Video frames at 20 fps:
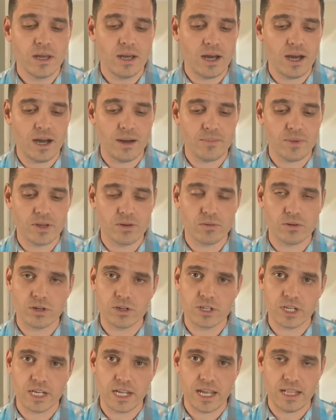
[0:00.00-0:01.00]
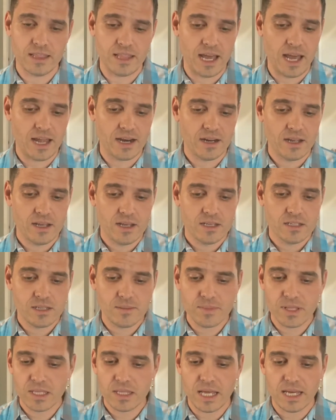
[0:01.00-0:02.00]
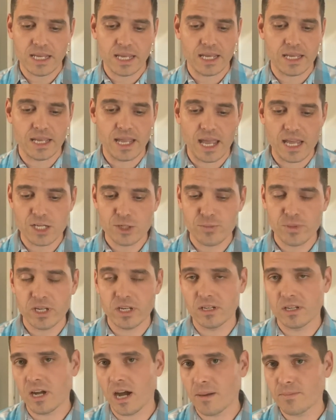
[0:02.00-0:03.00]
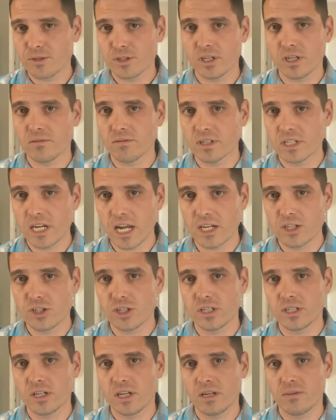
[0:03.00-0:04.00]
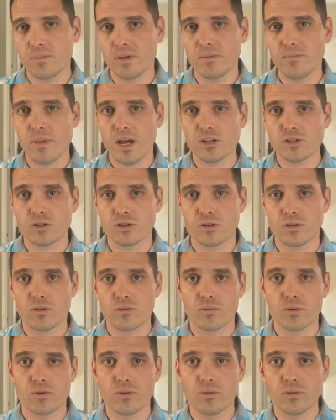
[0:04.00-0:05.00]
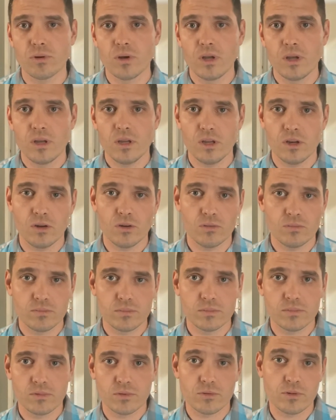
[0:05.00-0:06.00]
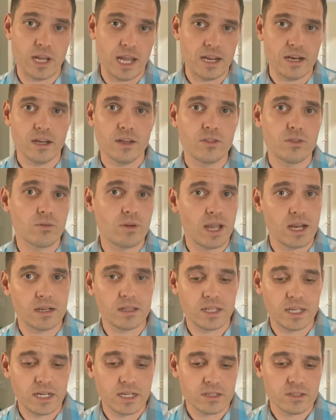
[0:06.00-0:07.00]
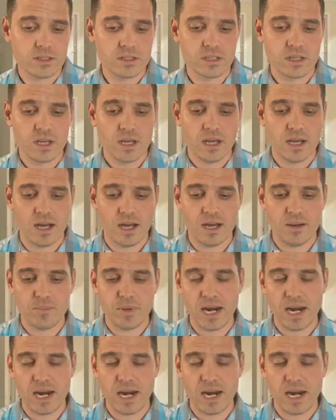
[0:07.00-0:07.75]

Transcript: um, in order to get that something like engagement adoption and retention can be measured through you know through data and through analytics um,